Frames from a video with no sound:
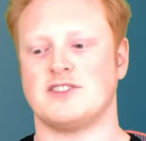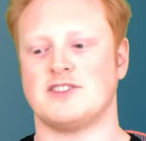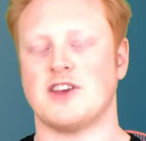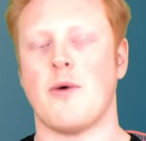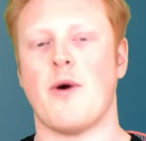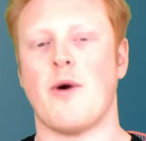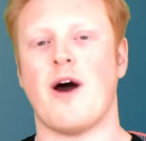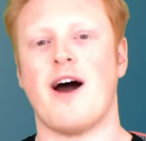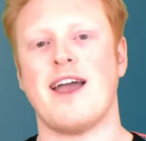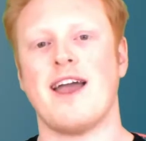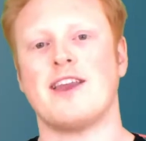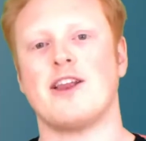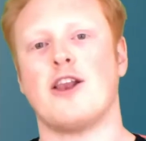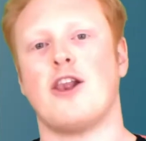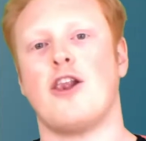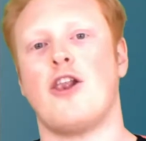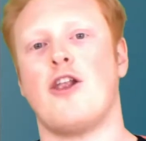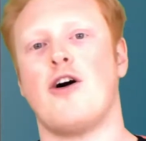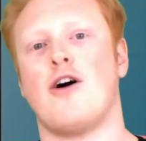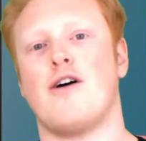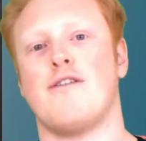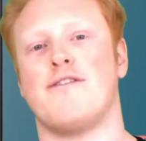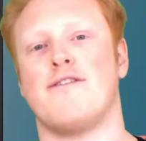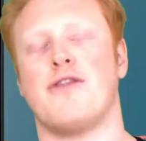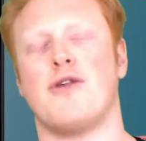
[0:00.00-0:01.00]
So I had a
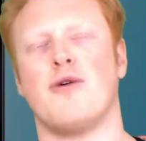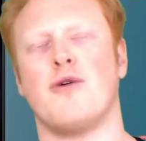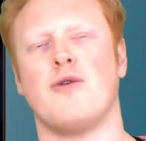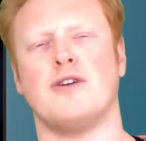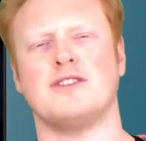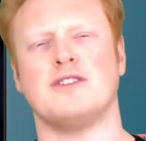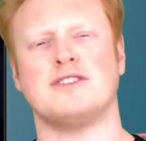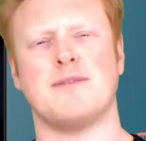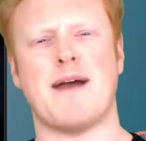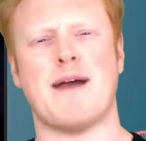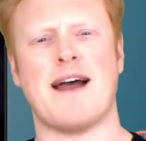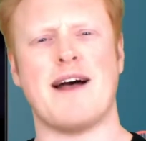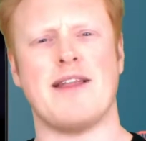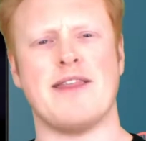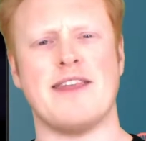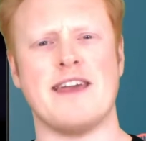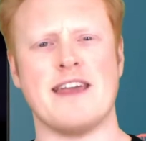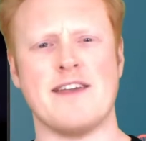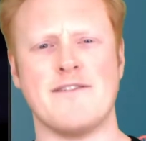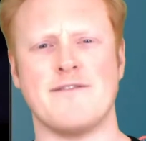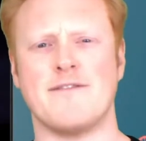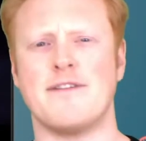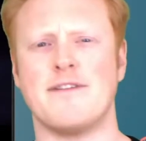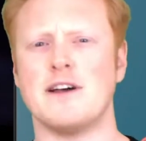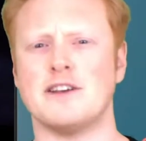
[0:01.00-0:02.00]
lot of thoughts about
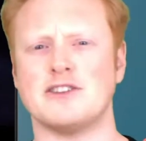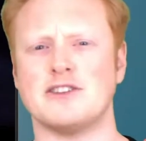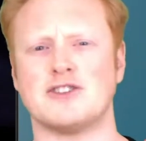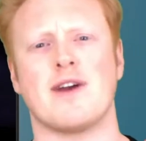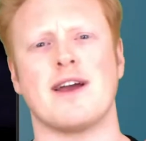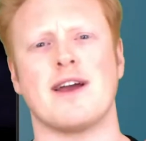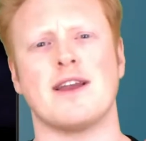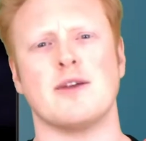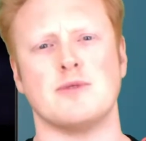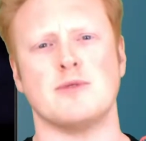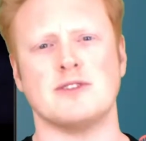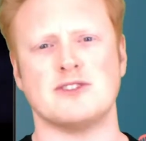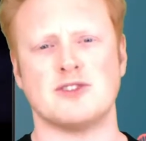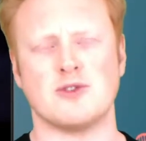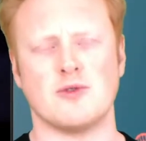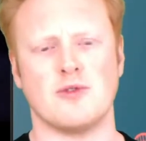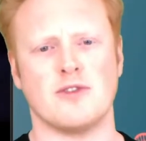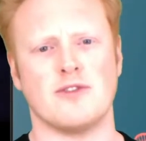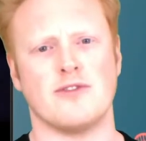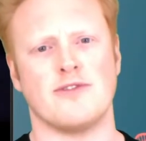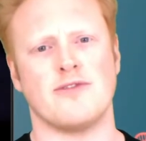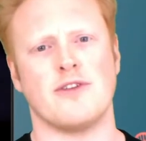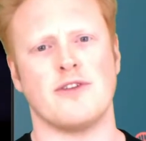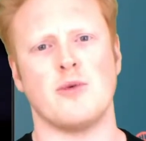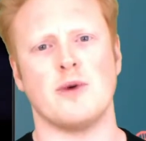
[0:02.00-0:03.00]
the first trailer we saw
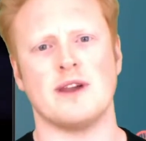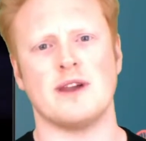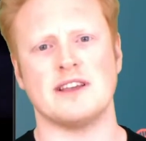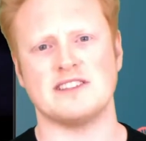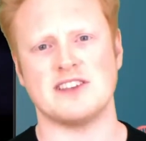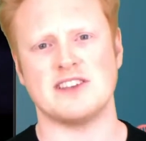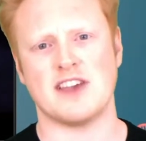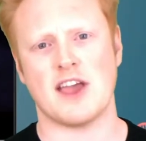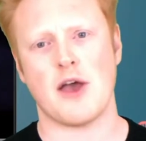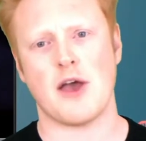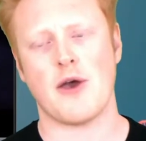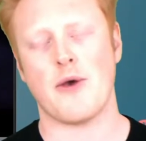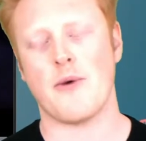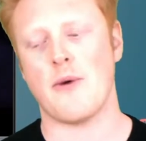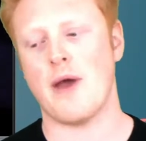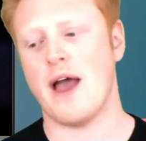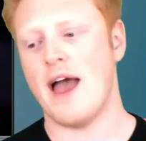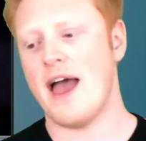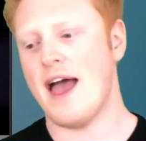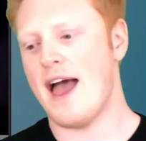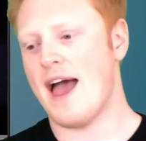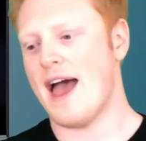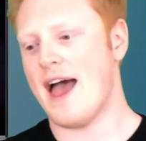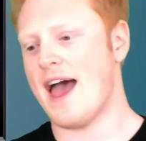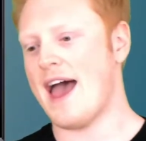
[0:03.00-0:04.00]
a few weeks ago
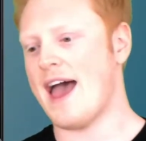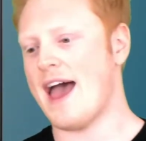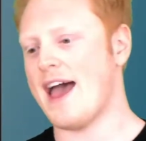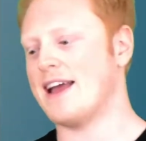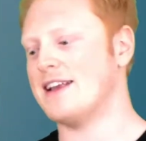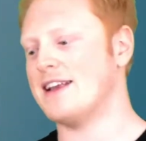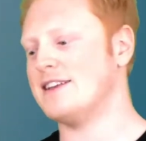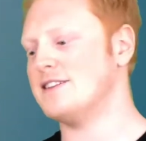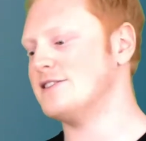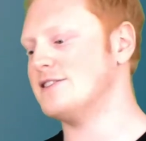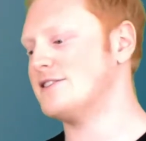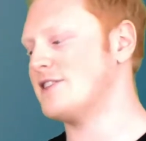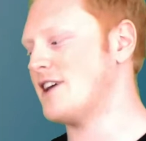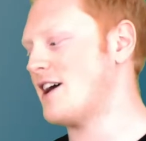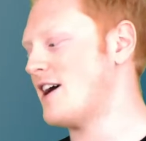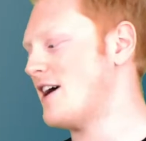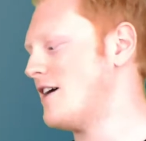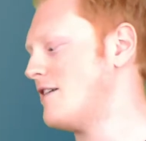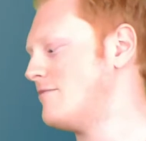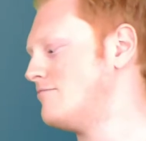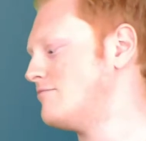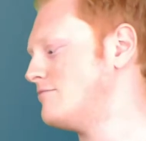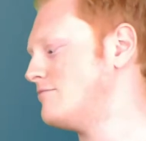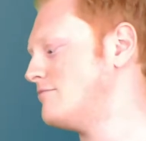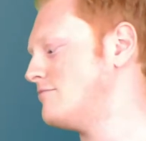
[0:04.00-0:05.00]
and
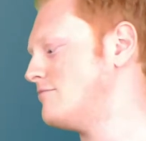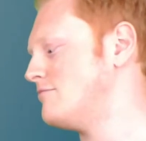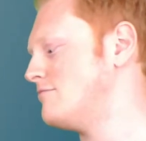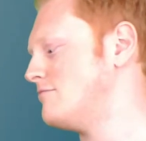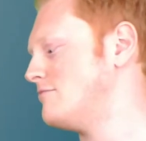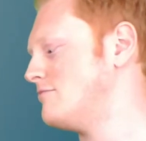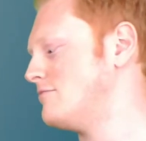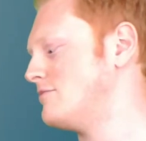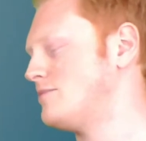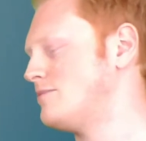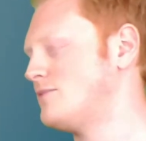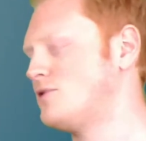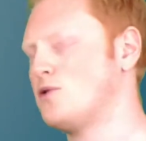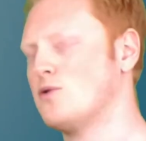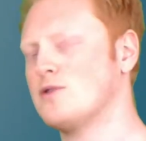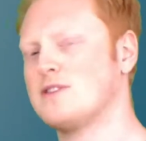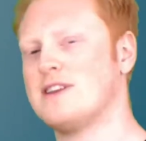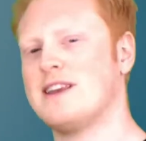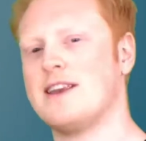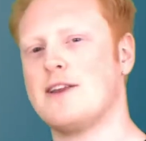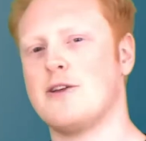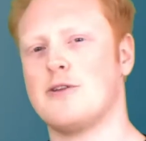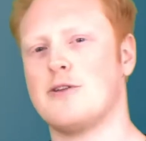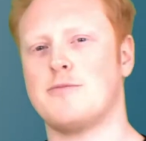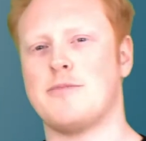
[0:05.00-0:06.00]
talked a
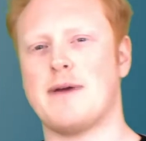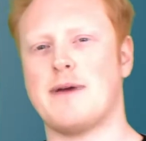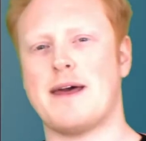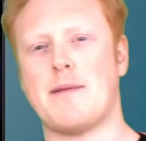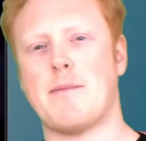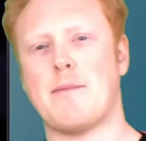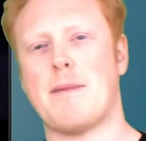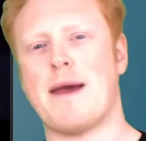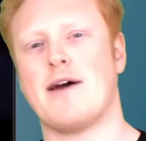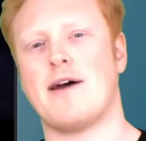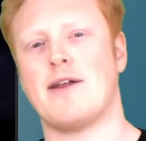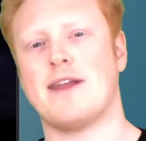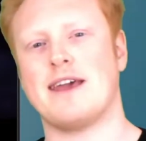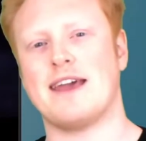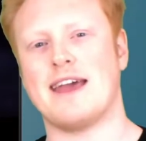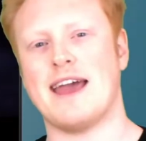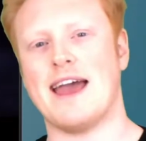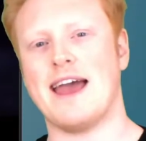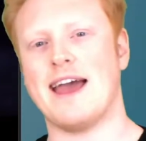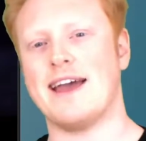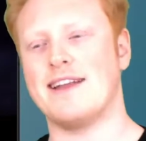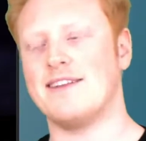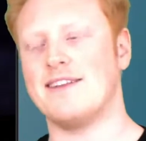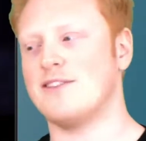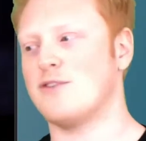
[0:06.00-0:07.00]
little bit about it
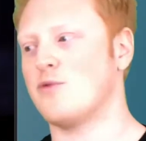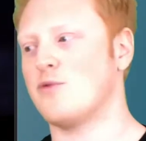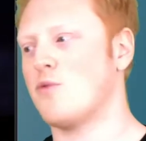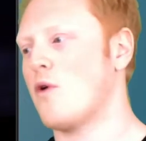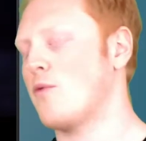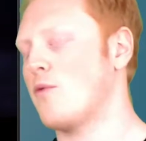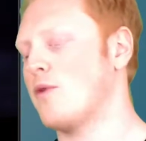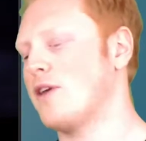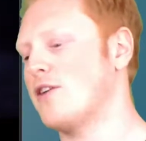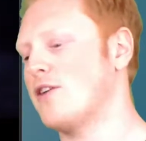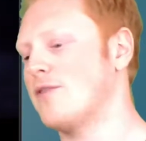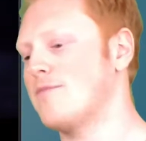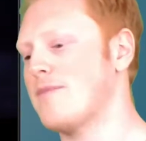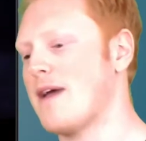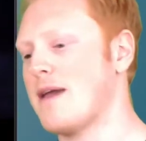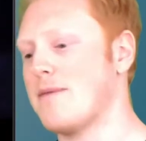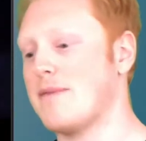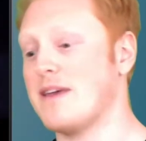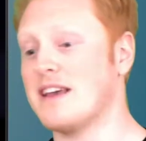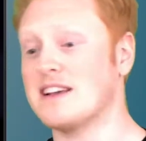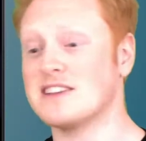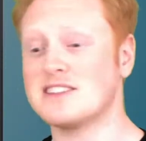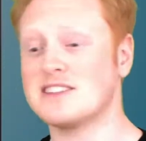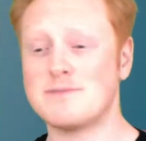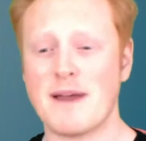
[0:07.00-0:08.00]
and what we could
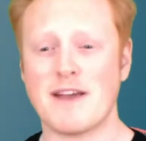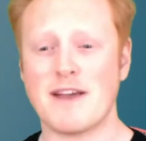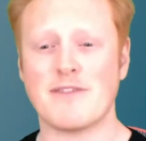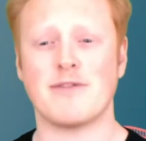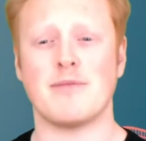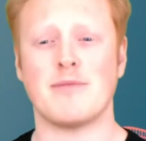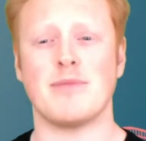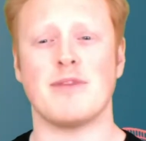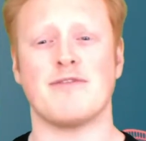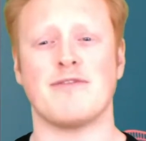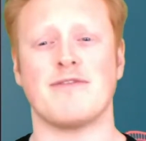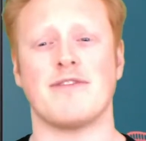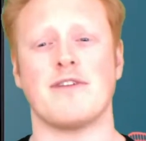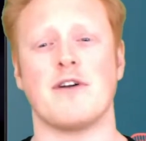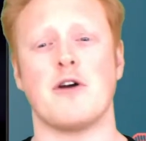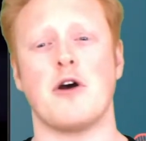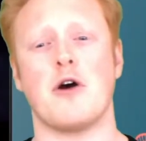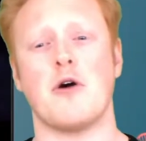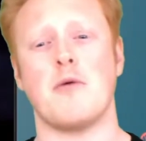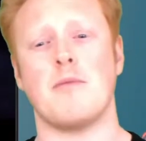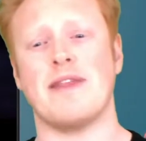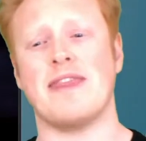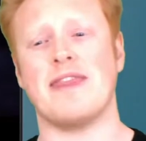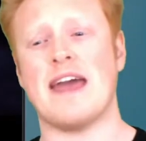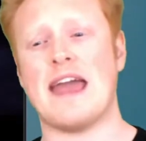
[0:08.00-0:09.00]
maybe expect from the
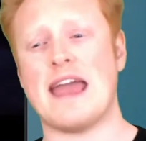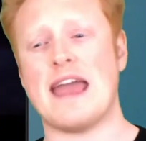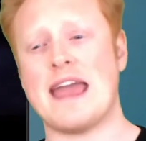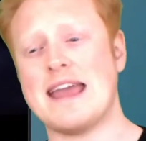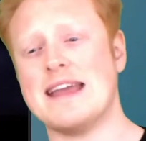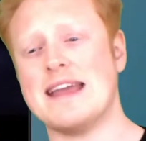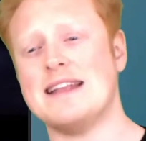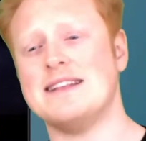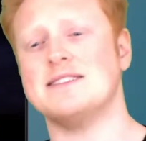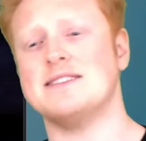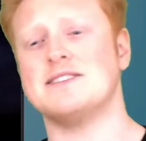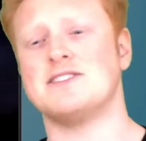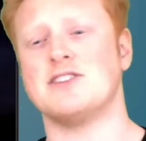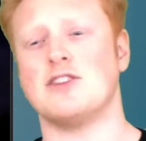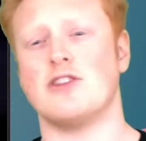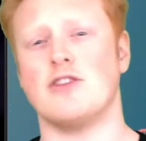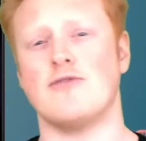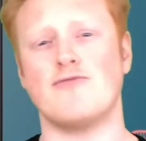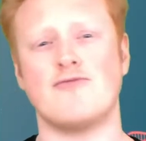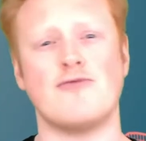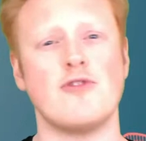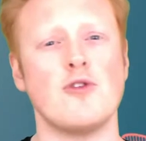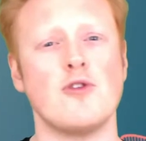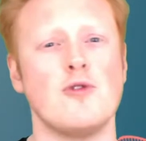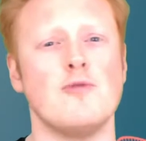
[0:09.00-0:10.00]
film and the hints and the
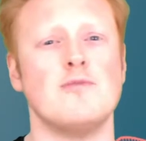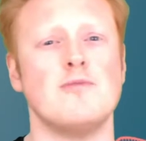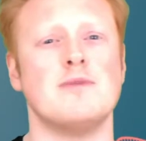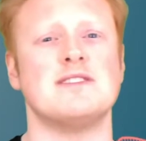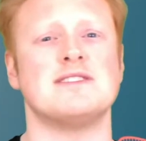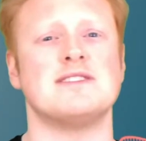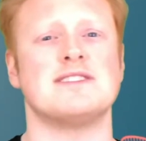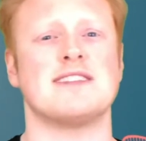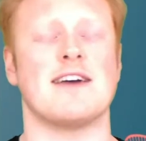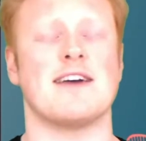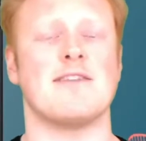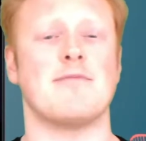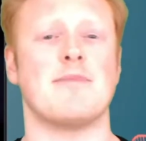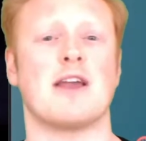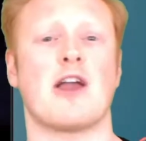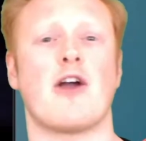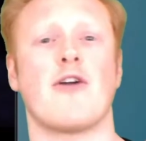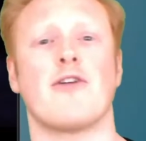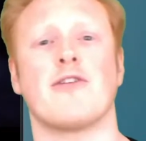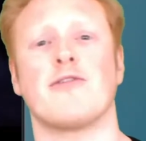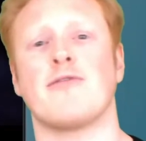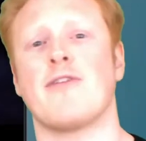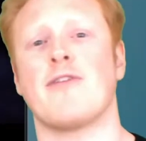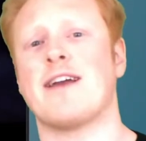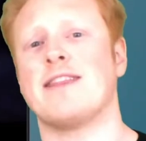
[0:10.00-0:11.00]
rumours that have been
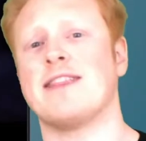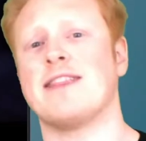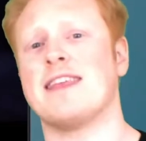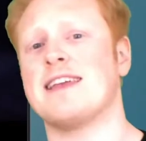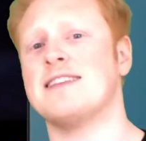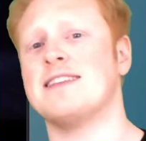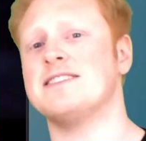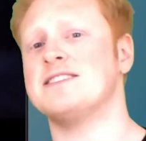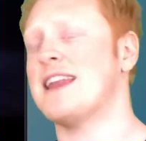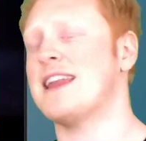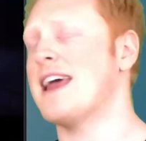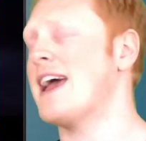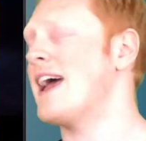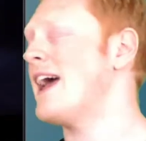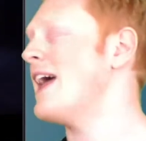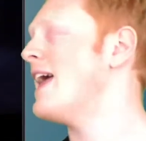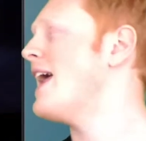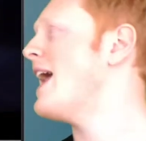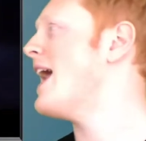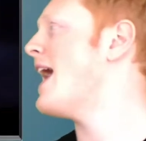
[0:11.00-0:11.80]
going around the internet.